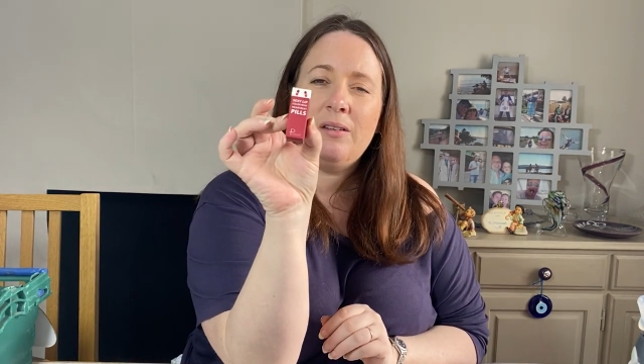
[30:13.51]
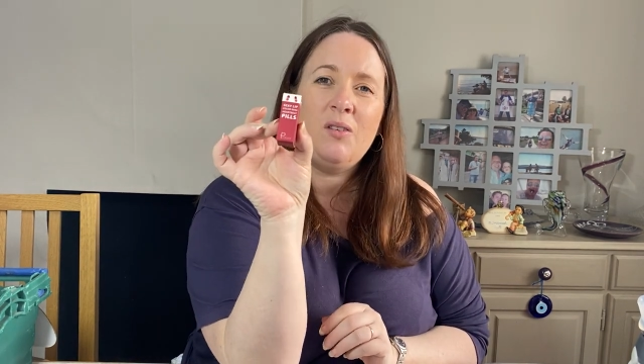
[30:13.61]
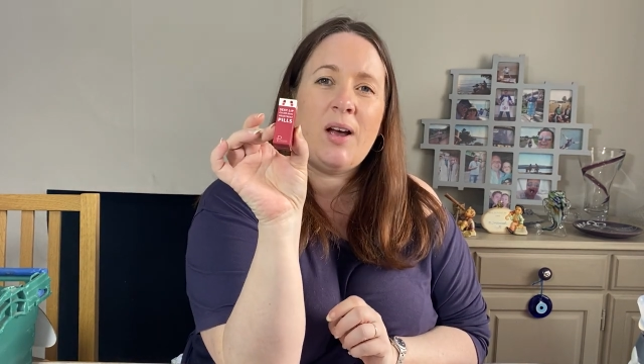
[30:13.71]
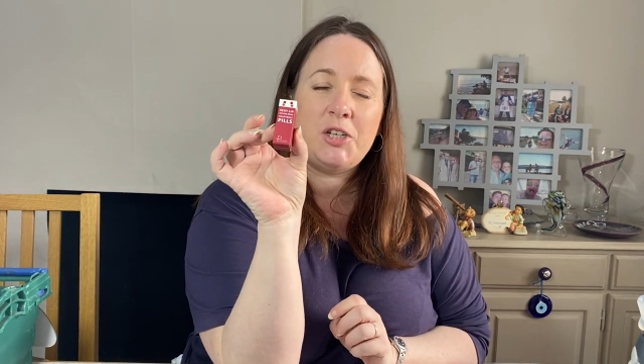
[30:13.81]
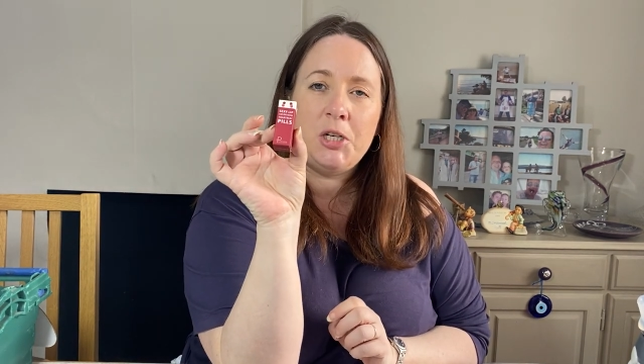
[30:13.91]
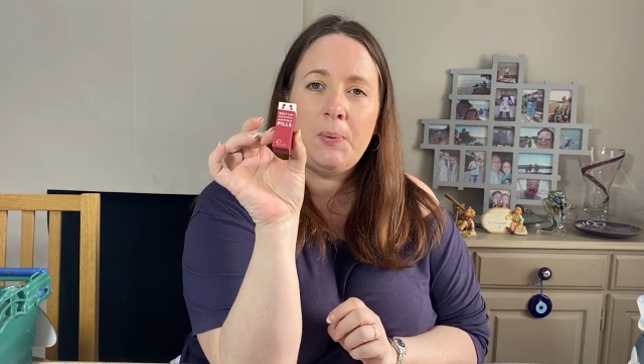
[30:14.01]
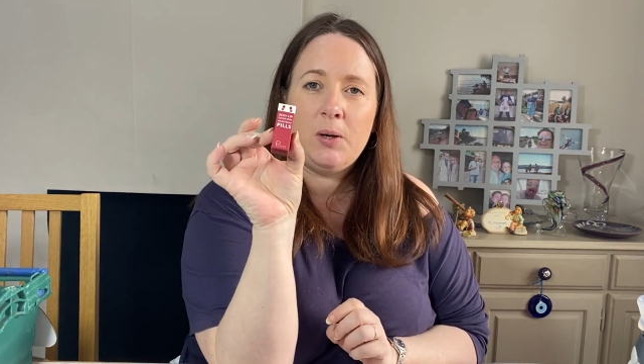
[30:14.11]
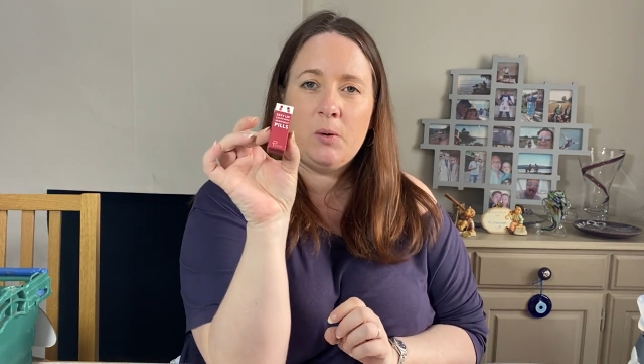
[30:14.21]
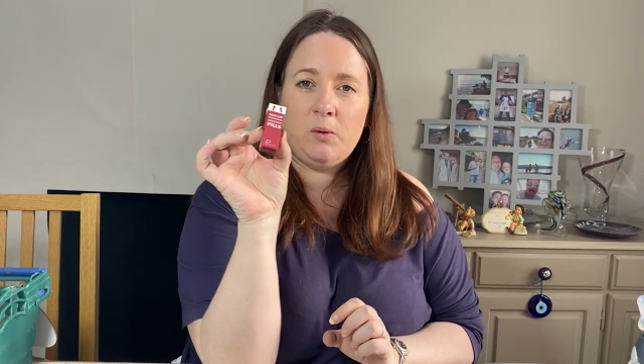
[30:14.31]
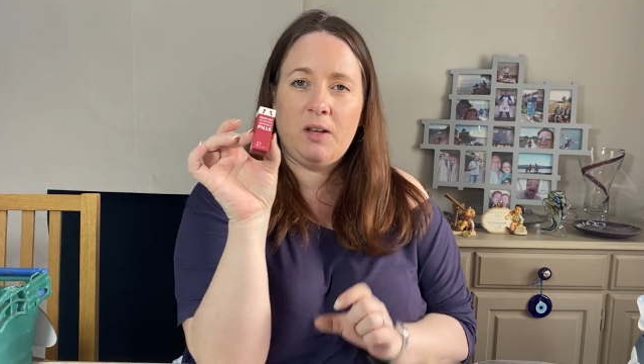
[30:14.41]
it's not actually
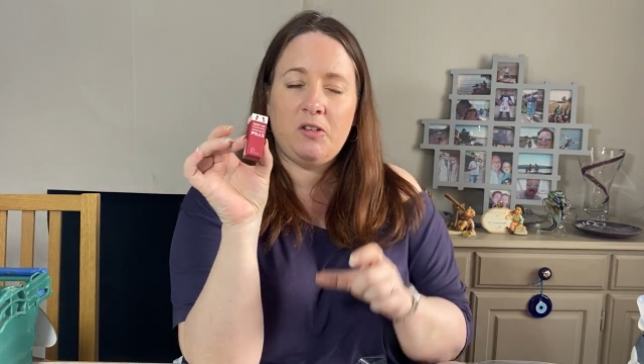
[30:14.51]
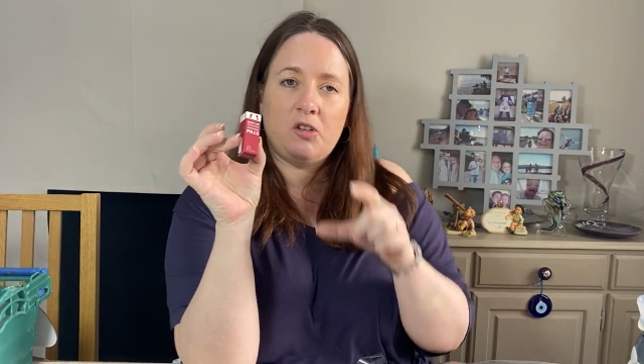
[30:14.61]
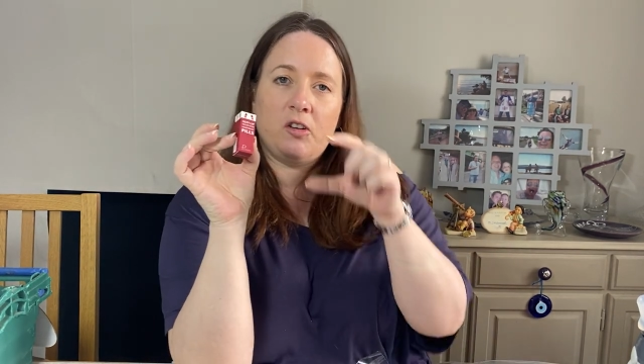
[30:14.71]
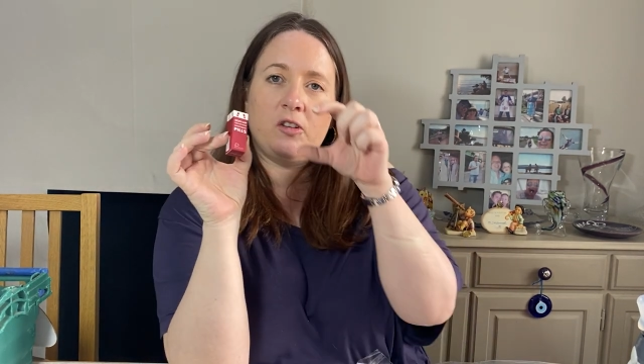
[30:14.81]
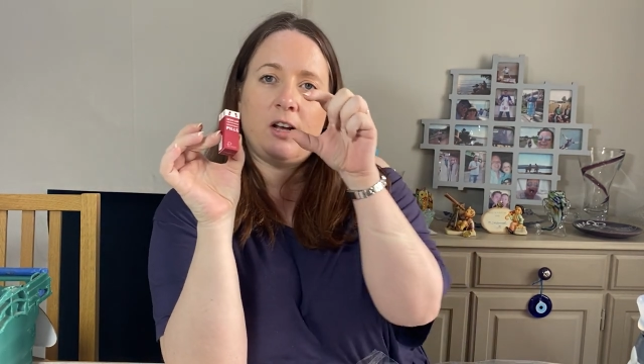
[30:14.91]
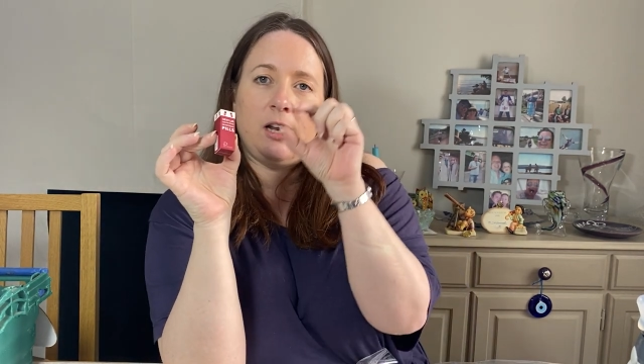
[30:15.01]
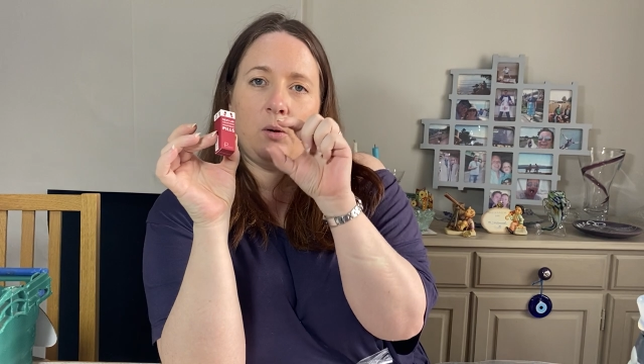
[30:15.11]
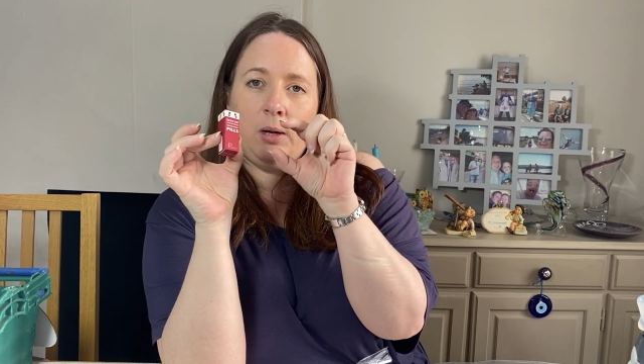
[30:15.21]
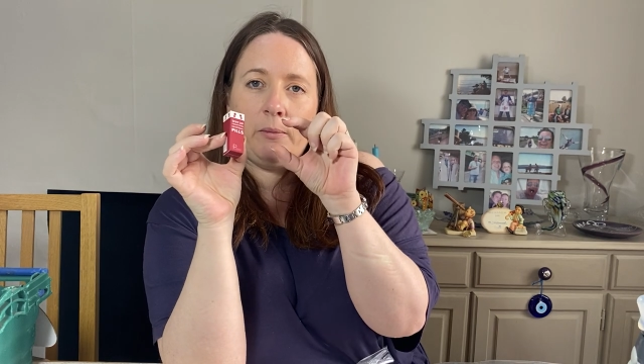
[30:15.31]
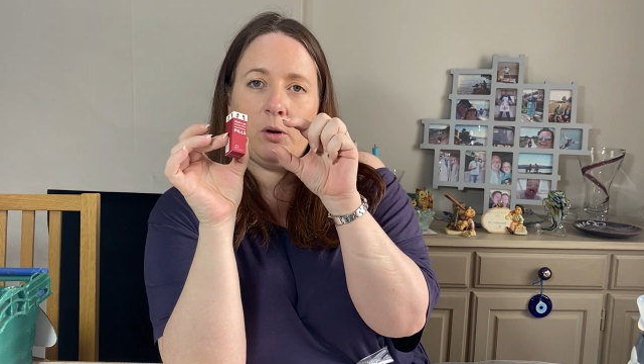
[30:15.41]
pills, it's just like a little
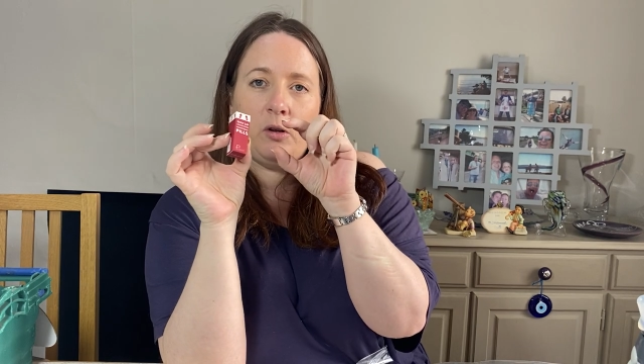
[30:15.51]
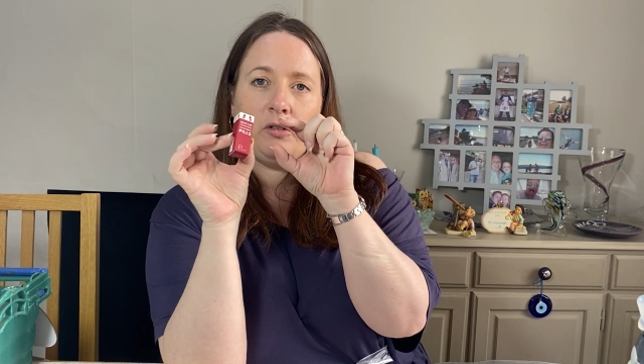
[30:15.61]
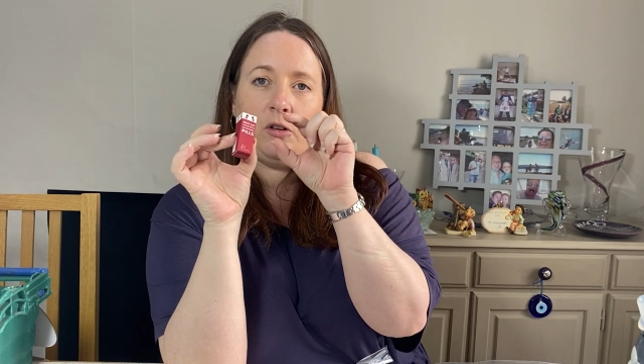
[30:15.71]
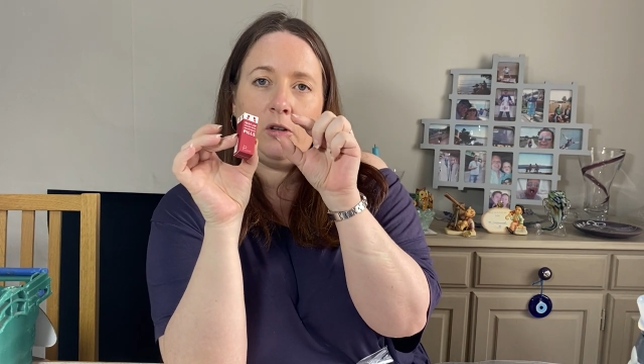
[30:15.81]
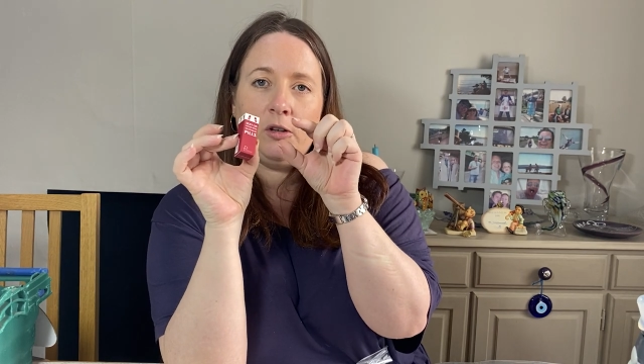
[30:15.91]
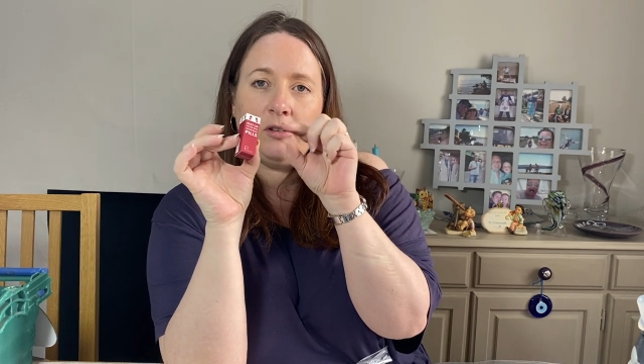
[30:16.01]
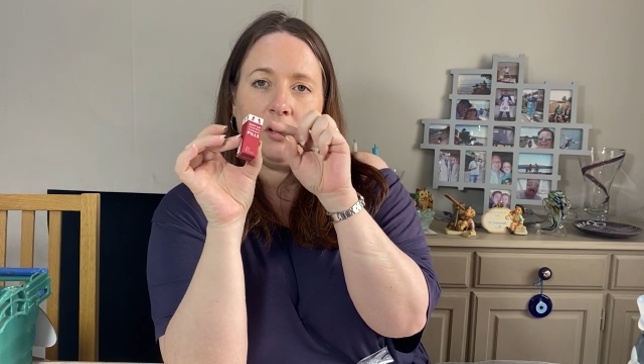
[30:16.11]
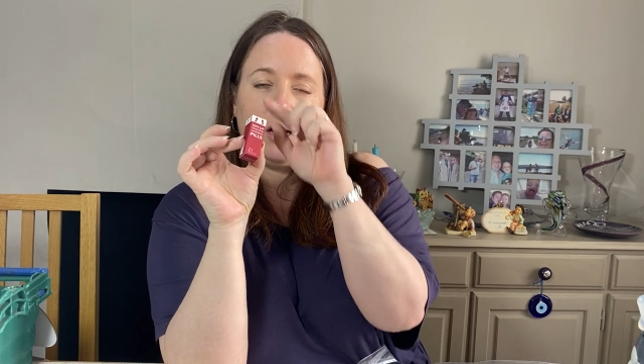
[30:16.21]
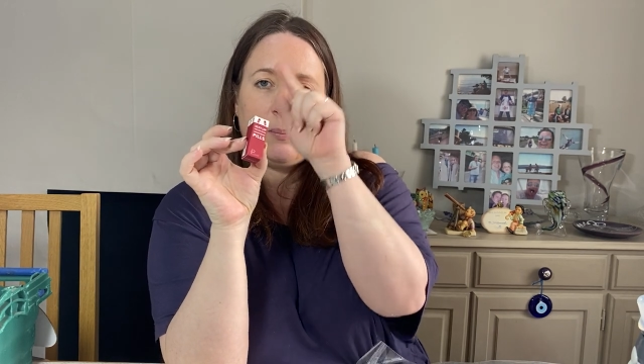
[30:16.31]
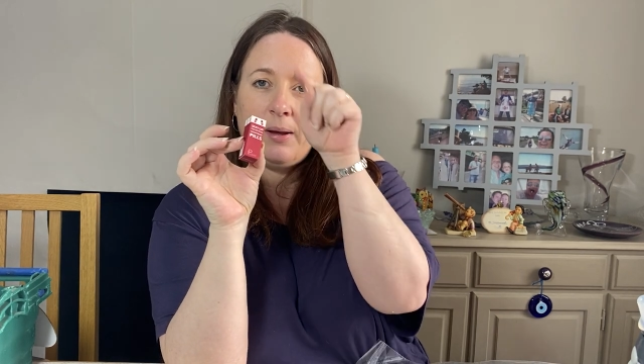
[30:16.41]
lip gloss that looks
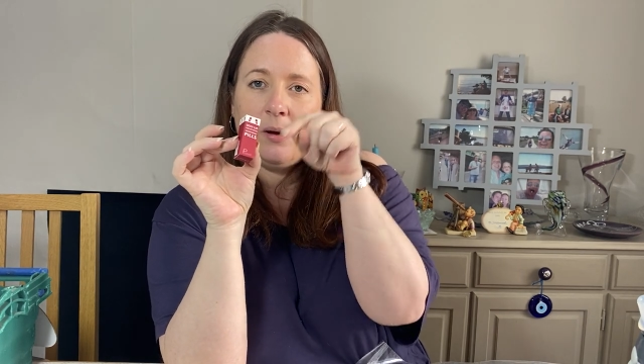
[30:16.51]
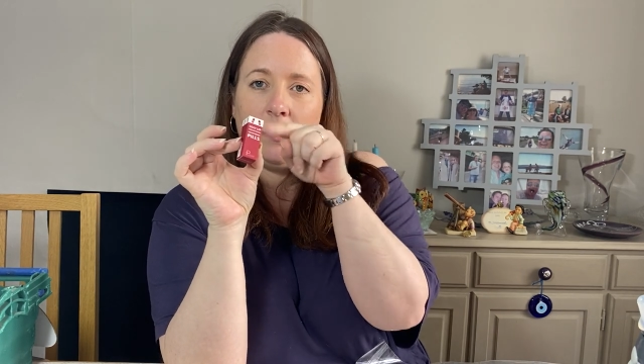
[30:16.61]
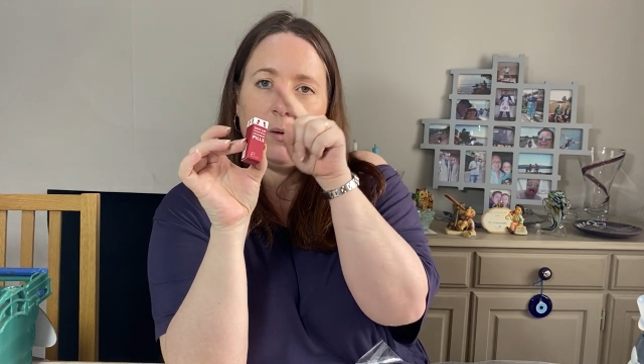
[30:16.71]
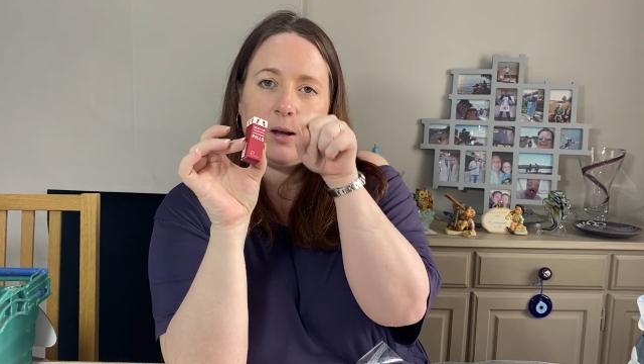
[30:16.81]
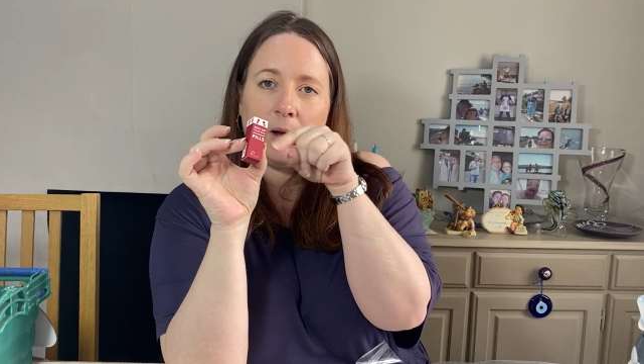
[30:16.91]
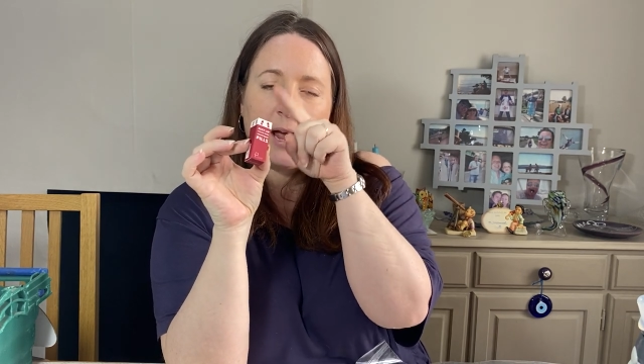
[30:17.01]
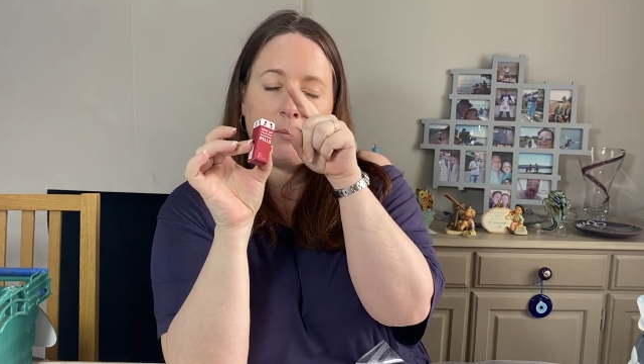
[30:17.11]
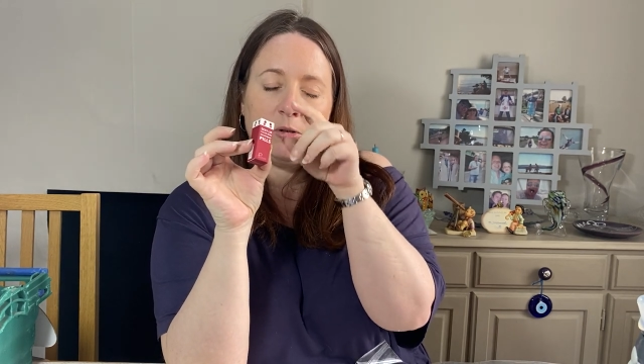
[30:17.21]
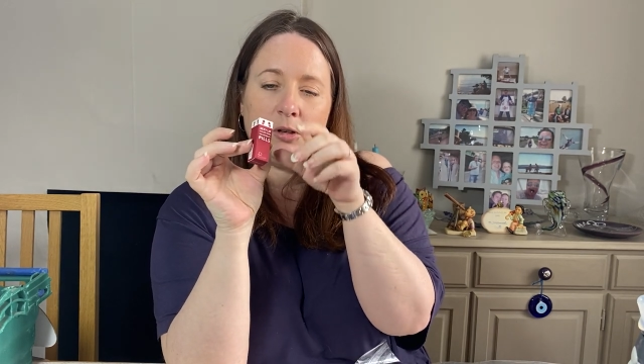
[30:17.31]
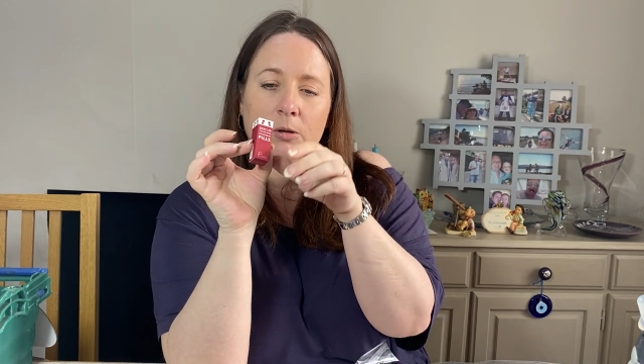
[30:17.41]
like a pill, like a
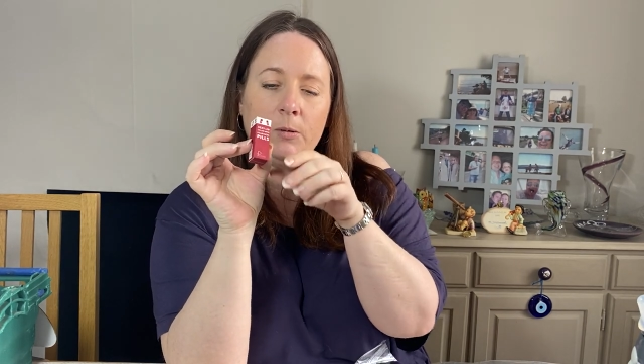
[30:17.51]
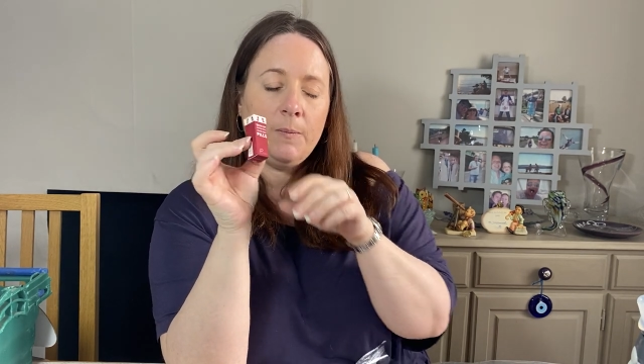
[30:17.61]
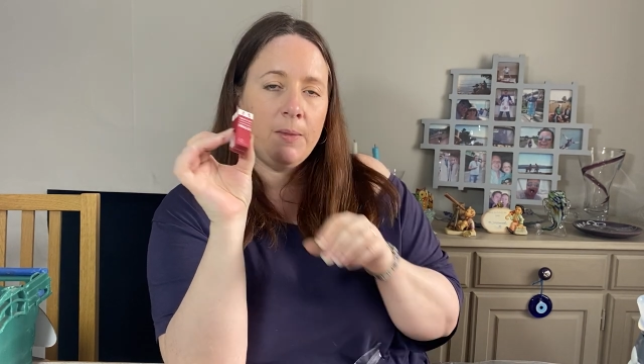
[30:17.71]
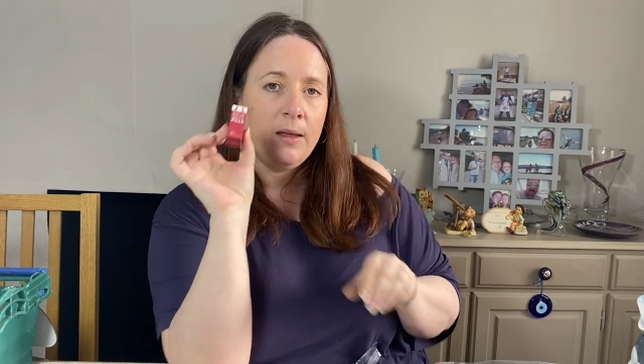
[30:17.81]
capsule.